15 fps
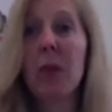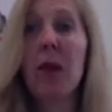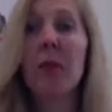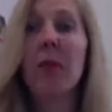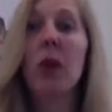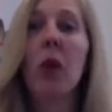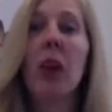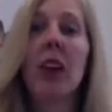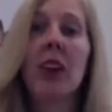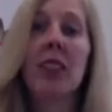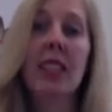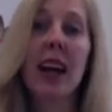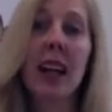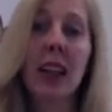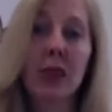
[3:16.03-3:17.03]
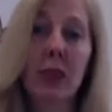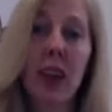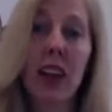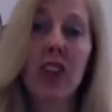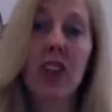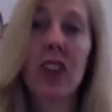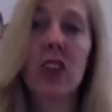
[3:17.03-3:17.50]
Maybe you'll want a side of
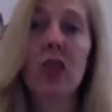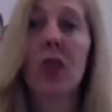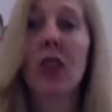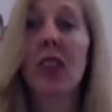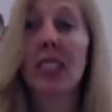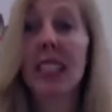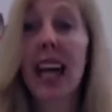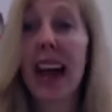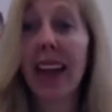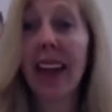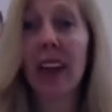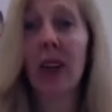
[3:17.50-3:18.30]
veggies or a salad